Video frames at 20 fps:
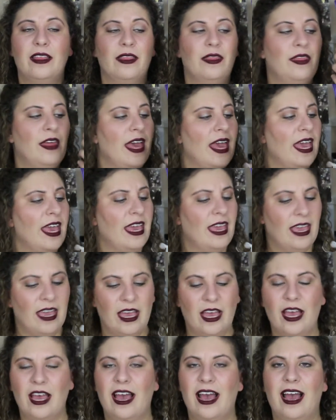
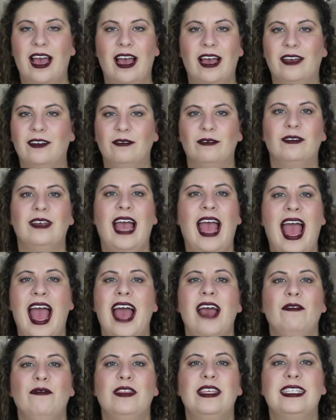They
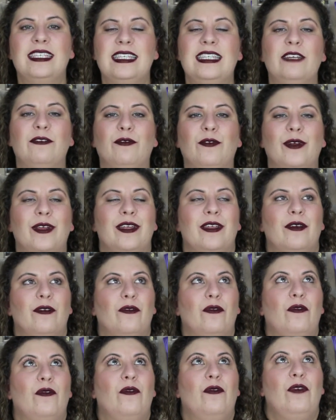have this different
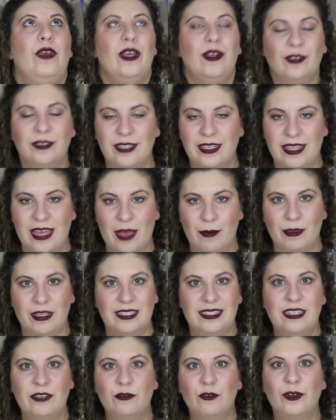feel to them,
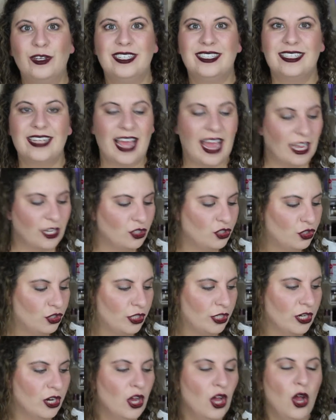this different
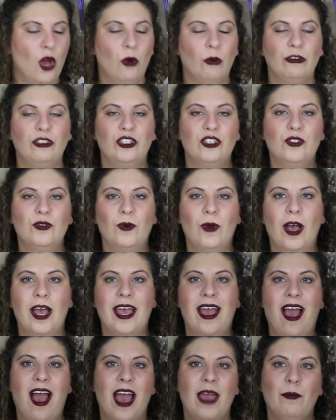texture, which is
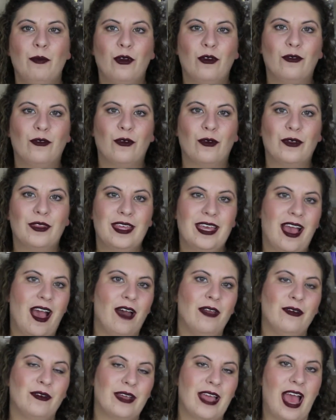why I prefer the
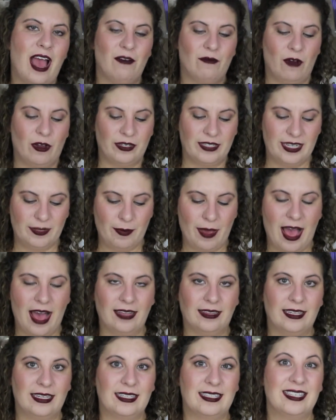other Kat Von D
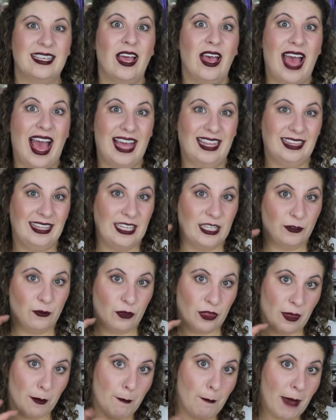palettes, at least
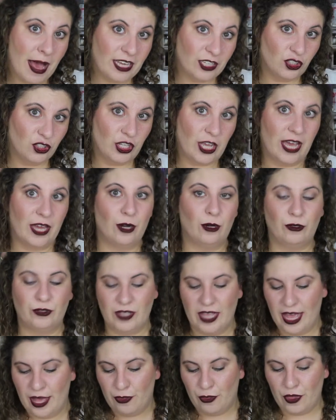for the matte
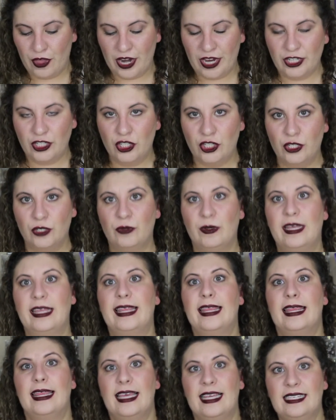shadows, than I do
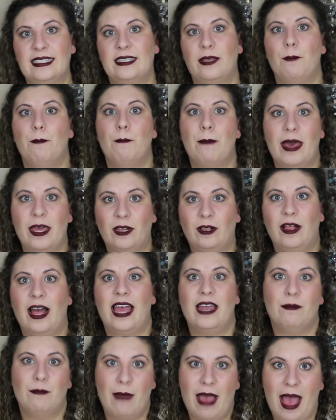this metal
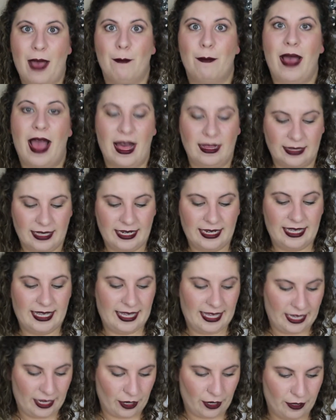and matte palette
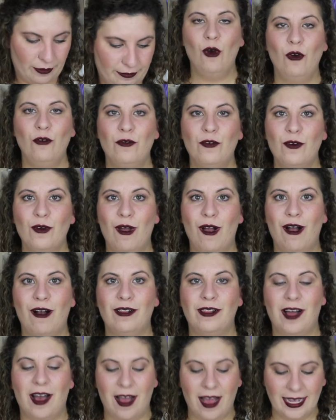here.
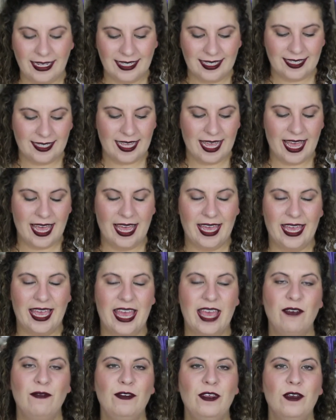Overall, I'd
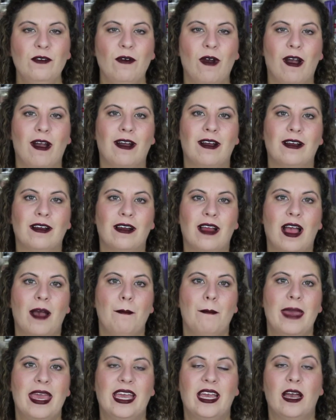say if you are
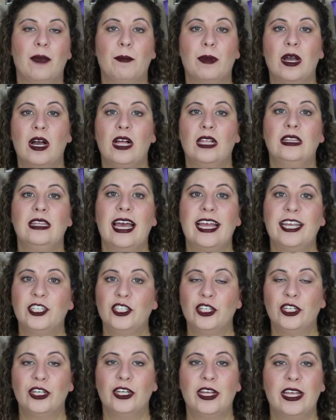a makeup
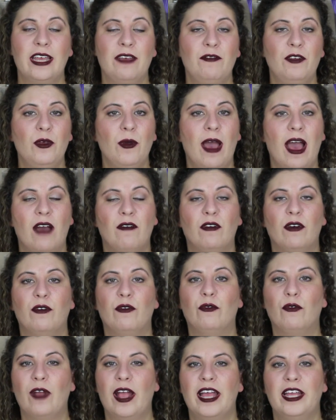collector, if you have a
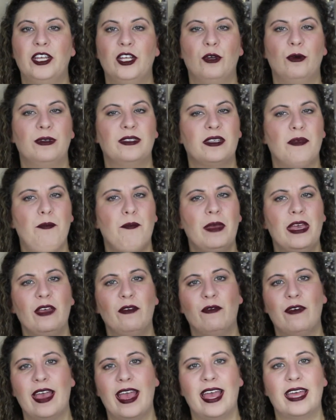friend who is a big
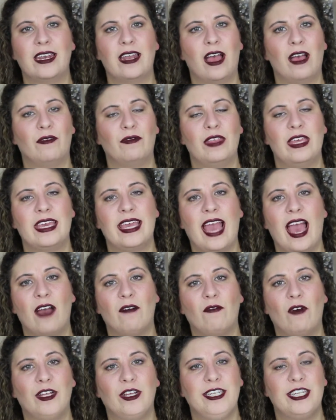fan of the
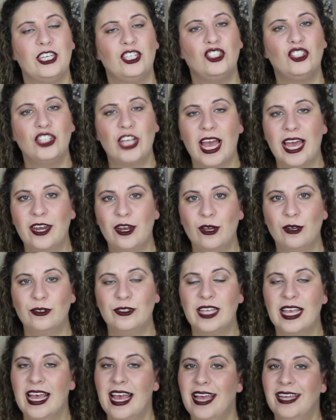Kat Von D
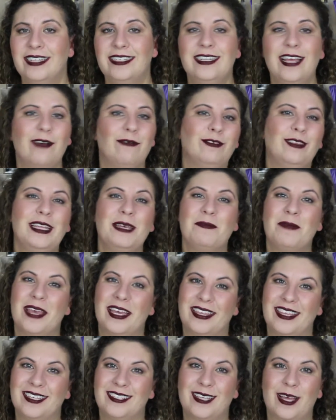shadows, definitely
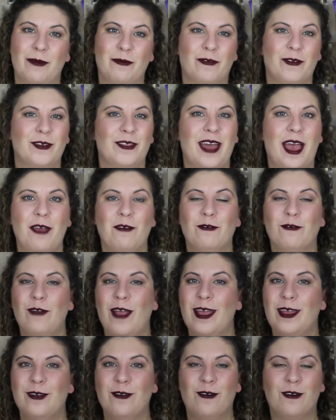pick this up for that
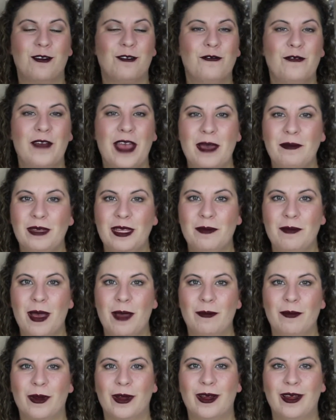friend or family
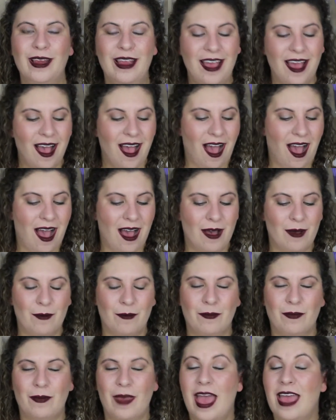member,
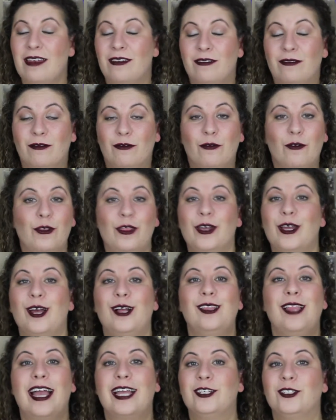and for the
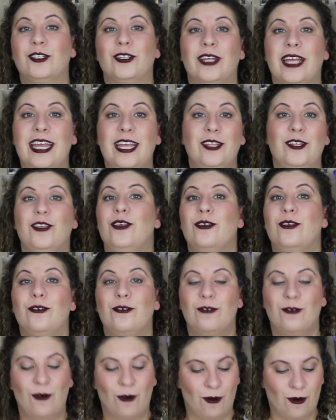collector in
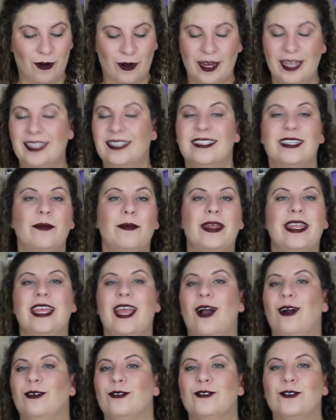you or in
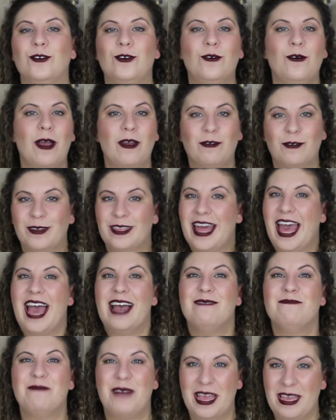somebody else, whoever
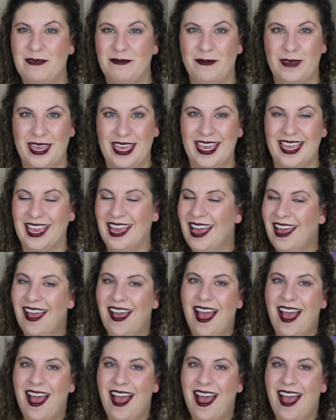that might be.